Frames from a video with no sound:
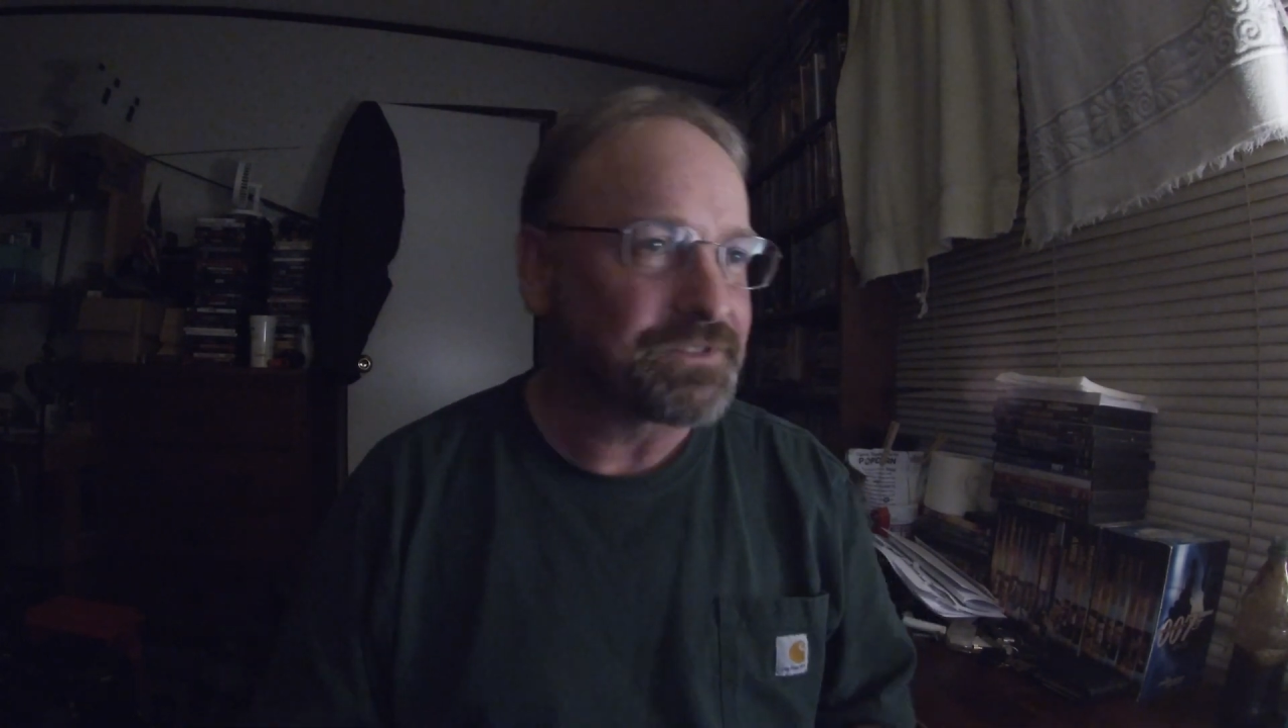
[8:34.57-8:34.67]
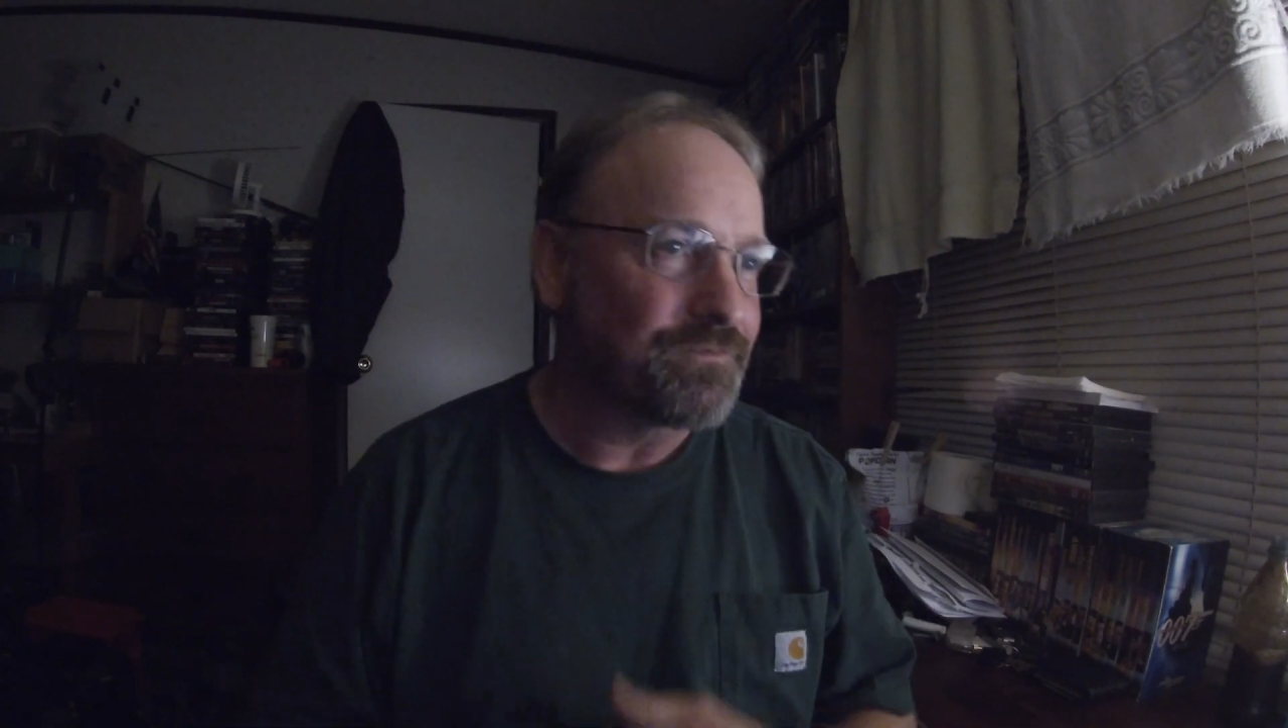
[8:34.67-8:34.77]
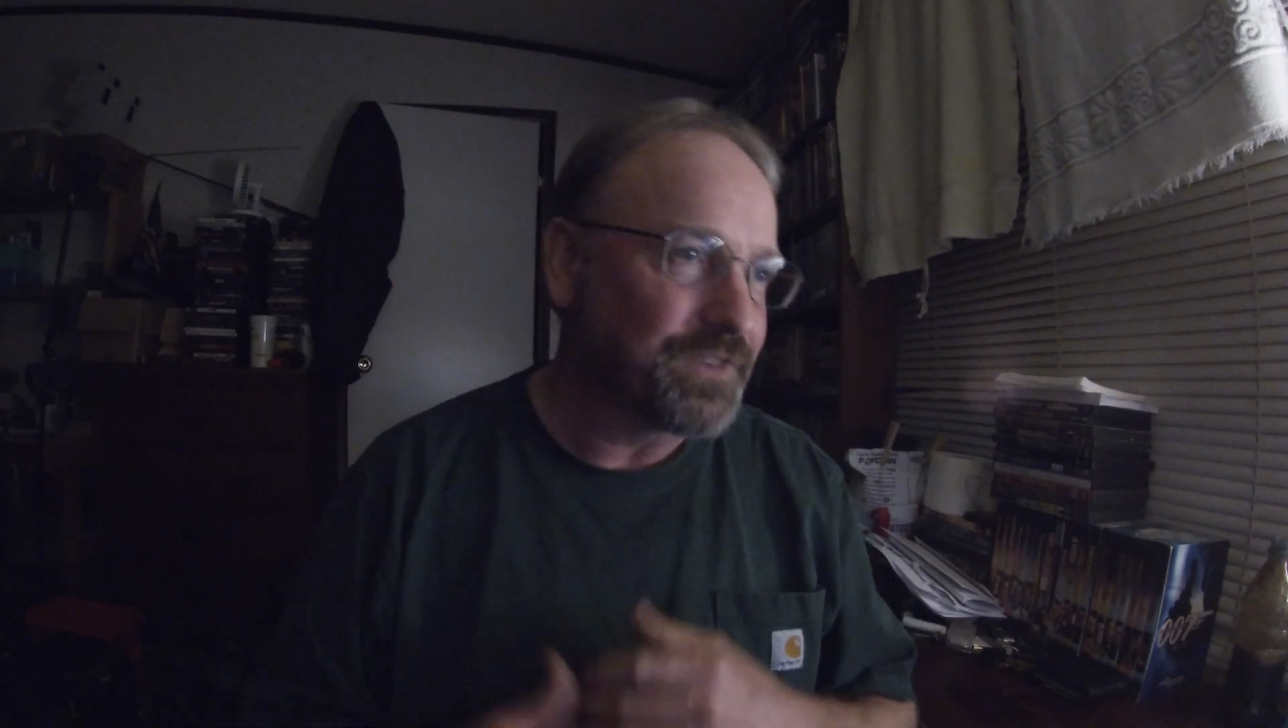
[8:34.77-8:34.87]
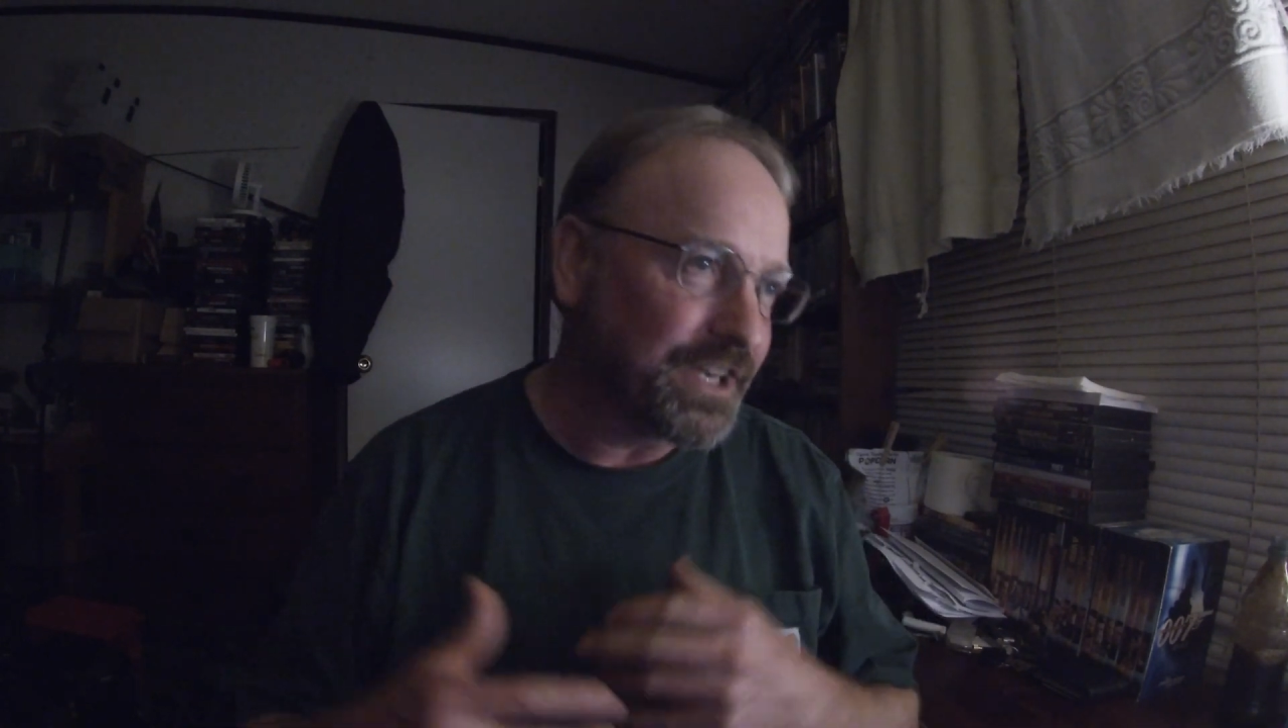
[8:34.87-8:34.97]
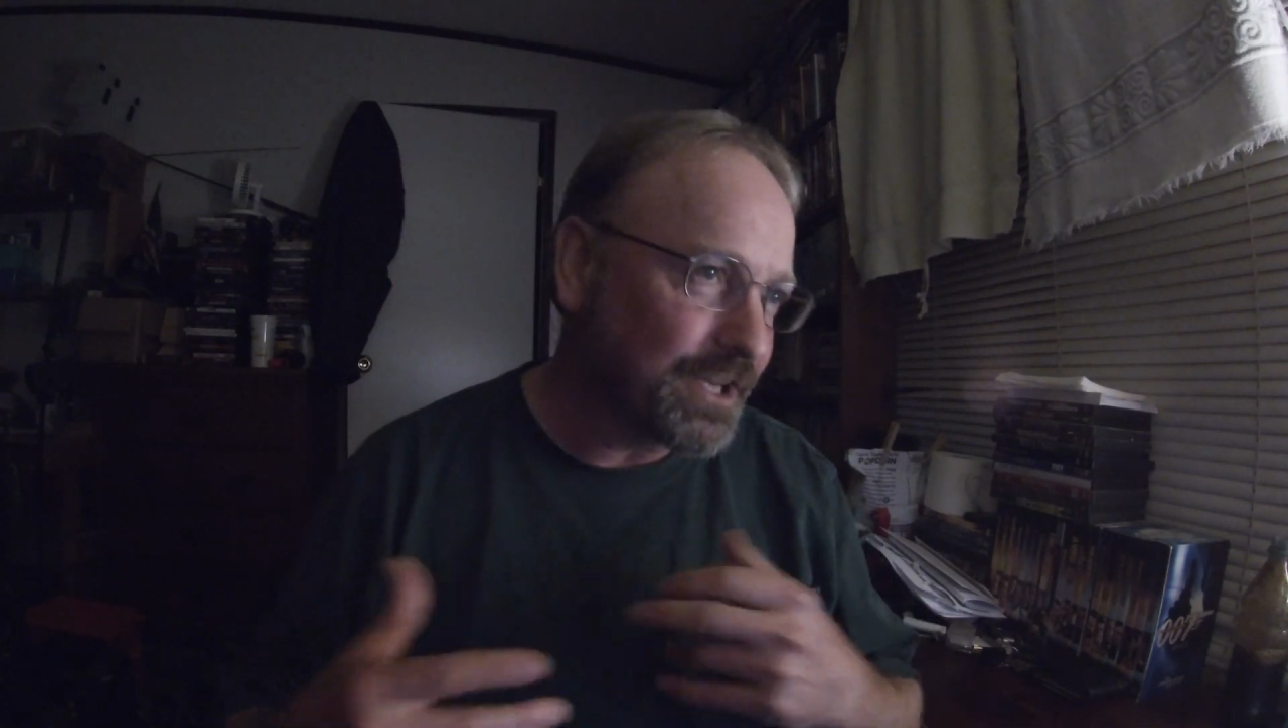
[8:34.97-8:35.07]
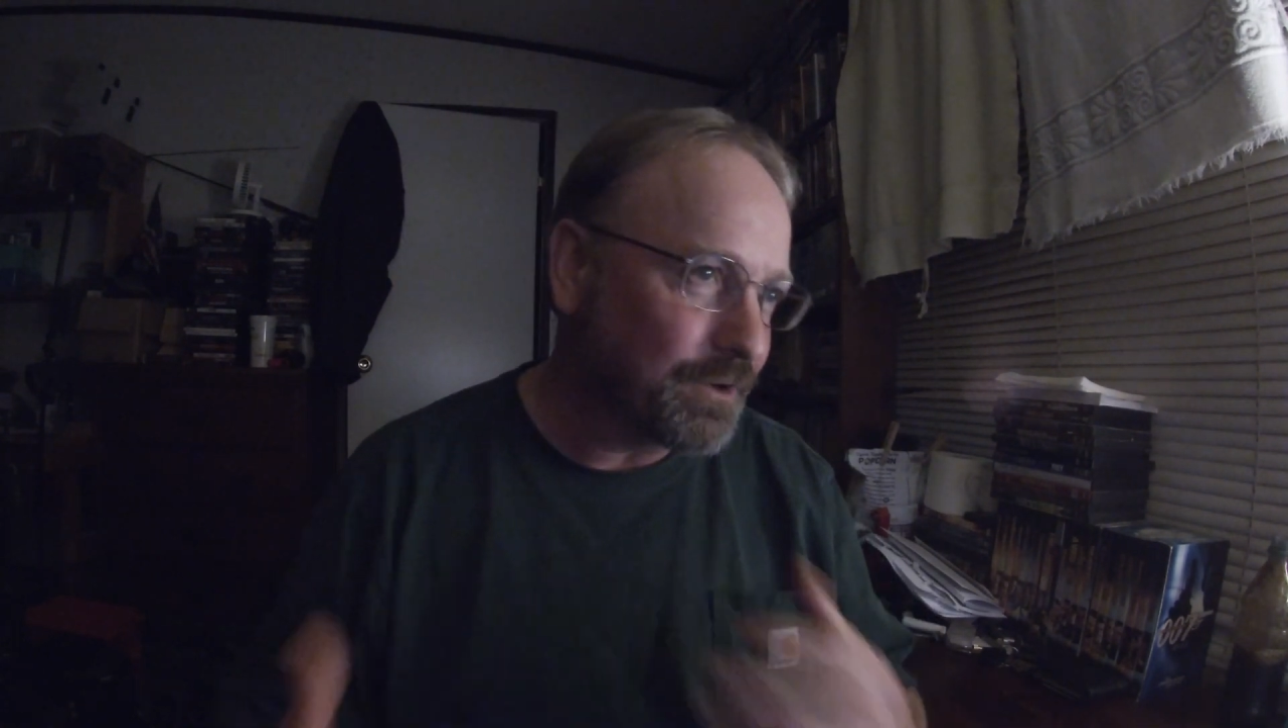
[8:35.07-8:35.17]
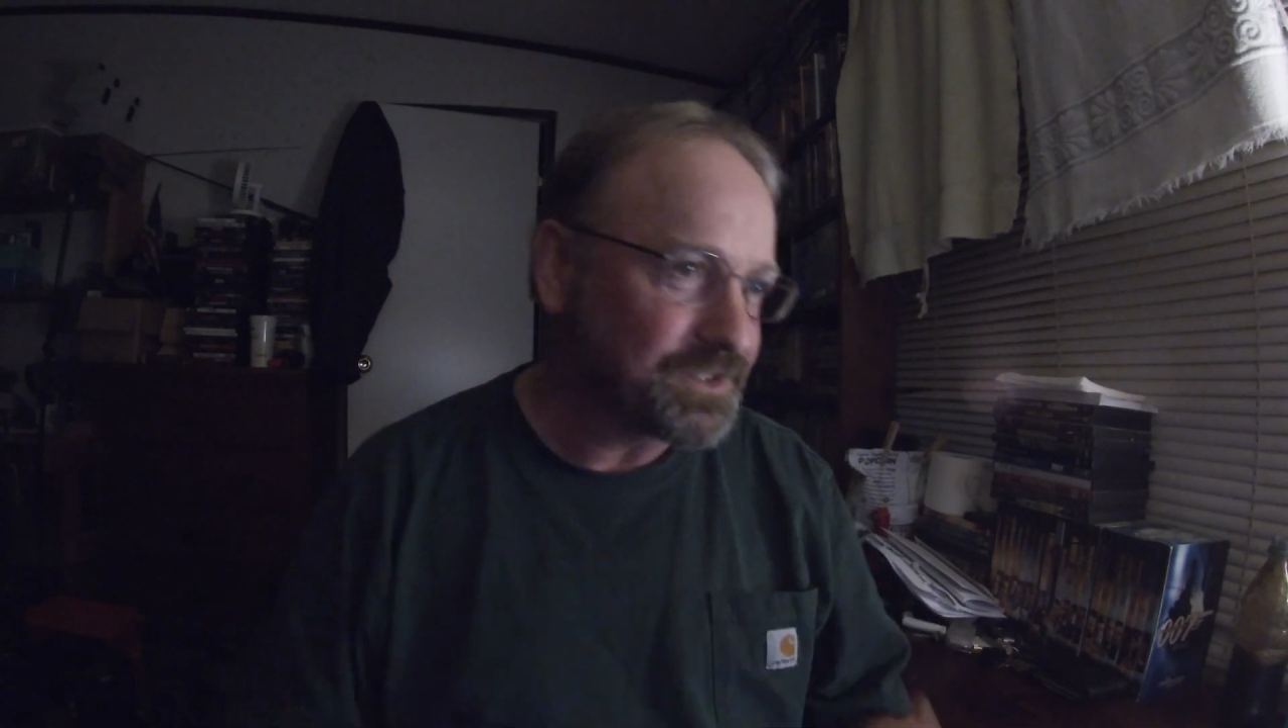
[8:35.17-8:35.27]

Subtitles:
some video